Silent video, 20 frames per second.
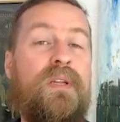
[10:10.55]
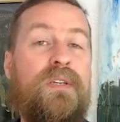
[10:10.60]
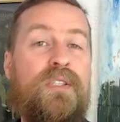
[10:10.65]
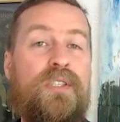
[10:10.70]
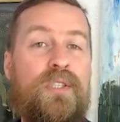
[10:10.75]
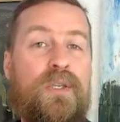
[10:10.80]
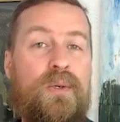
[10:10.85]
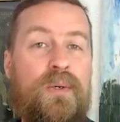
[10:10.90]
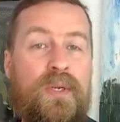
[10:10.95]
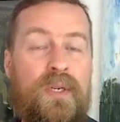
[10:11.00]

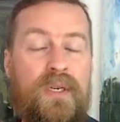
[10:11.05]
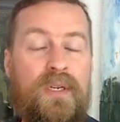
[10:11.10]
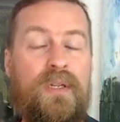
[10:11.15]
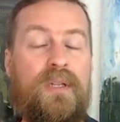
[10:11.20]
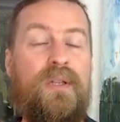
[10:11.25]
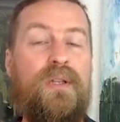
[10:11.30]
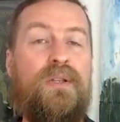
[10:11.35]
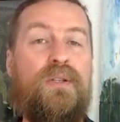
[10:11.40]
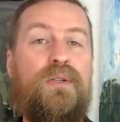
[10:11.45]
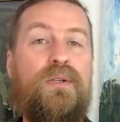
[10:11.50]
So
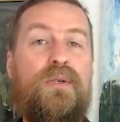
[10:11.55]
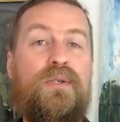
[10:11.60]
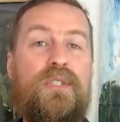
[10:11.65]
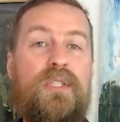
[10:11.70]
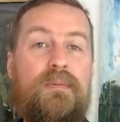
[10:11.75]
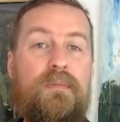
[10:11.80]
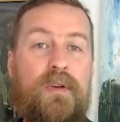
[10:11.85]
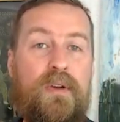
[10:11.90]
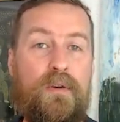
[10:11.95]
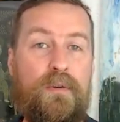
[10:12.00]
use
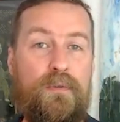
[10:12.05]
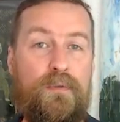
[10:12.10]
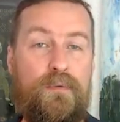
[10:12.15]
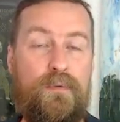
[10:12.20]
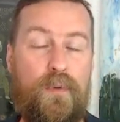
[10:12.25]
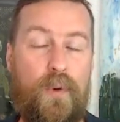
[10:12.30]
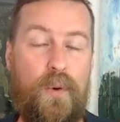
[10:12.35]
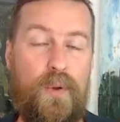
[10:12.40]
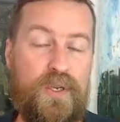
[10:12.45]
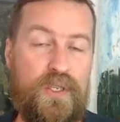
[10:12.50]
them
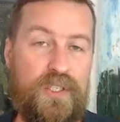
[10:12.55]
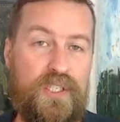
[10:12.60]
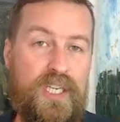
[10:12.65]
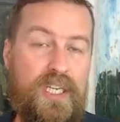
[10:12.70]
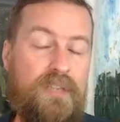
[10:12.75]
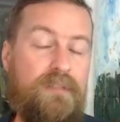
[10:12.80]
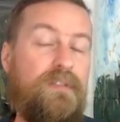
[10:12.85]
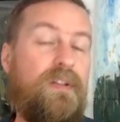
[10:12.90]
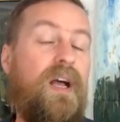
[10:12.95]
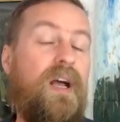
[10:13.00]
for
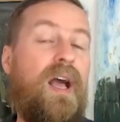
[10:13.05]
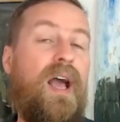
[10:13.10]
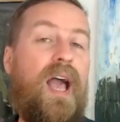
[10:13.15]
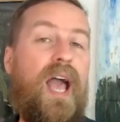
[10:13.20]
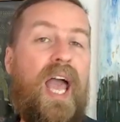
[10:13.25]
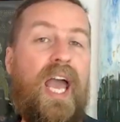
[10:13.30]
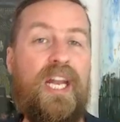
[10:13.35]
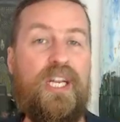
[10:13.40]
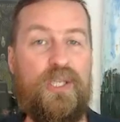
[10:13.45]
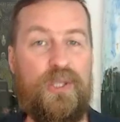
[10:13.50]
yourself
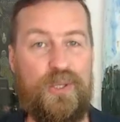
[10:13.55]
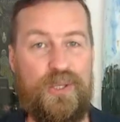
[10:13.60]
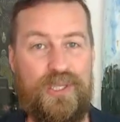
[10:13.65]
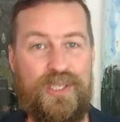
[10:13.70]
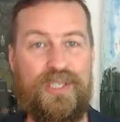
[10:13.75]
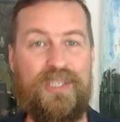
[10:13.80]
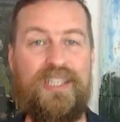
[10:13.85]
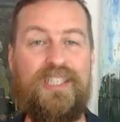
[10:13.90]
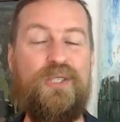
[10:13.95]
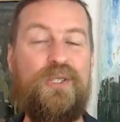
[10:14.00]
and use
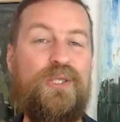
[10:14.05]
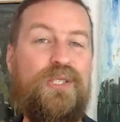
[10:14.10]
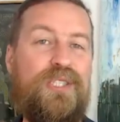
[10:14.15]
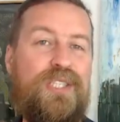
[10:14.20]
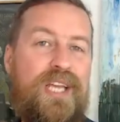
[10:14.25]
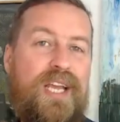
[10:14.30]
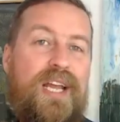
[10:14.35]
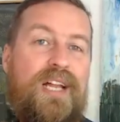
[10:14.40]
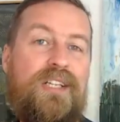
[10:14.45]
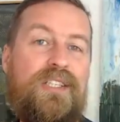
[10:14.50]
it in your
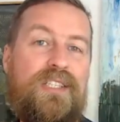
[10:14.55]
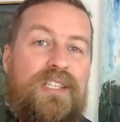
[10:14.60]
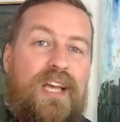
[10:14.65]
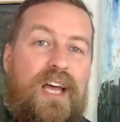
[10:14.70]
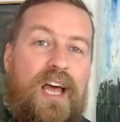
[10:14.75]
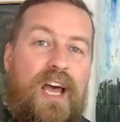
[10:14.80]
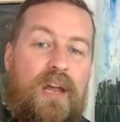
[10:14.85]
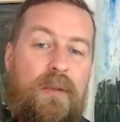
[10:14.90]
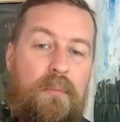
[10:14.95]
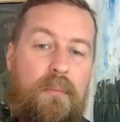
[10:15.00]
sales and